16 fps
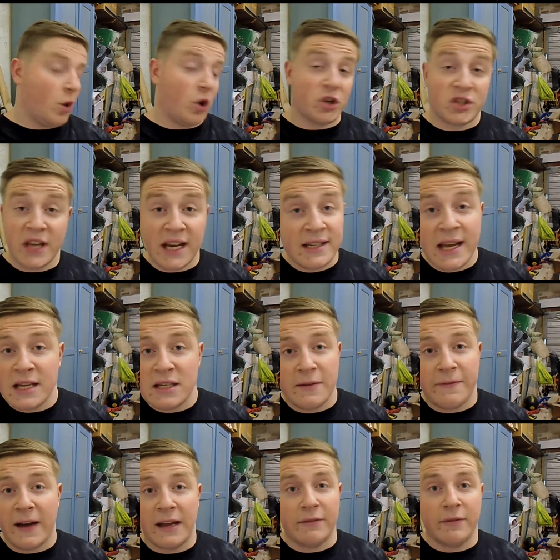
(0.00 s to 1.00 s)
Or 6 sets
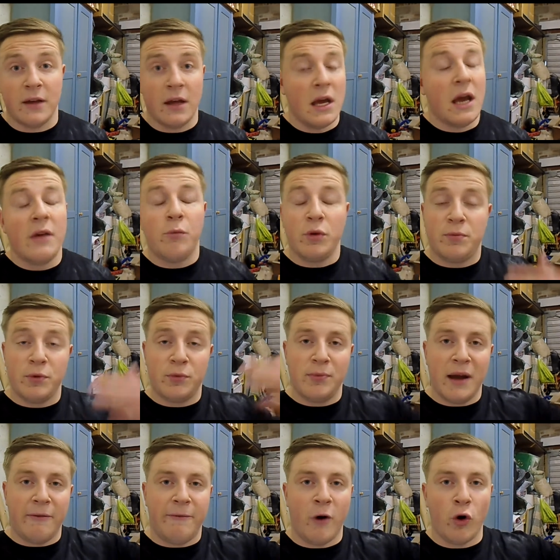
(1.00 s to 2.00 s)
of 5, which would
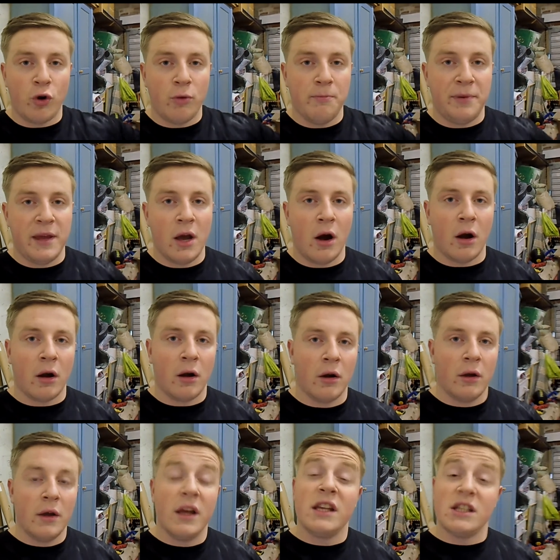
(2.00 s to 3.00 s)
be a volume PR.
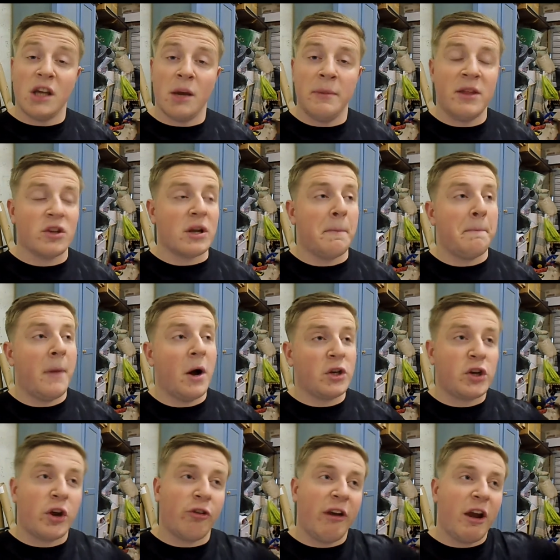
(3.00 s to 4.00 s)
See what I mean? There's a
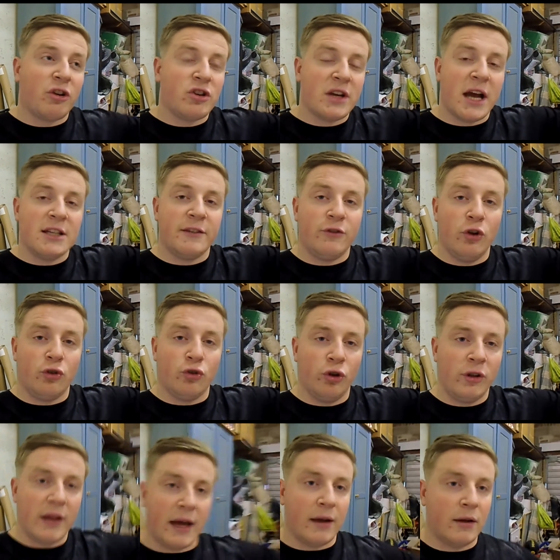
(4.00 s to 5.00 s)
much greater chance of you
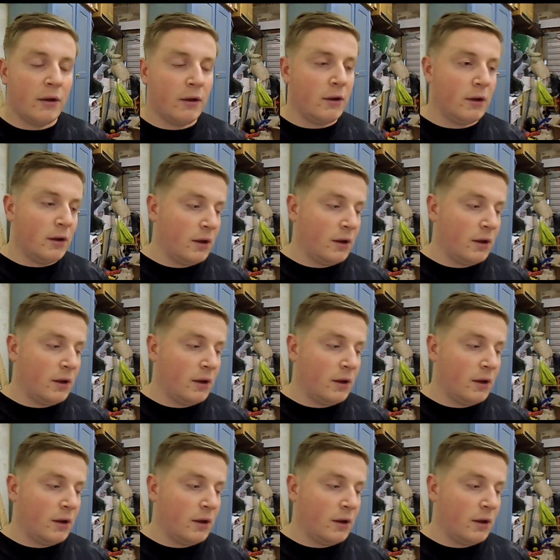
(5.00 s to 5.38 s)
doing that.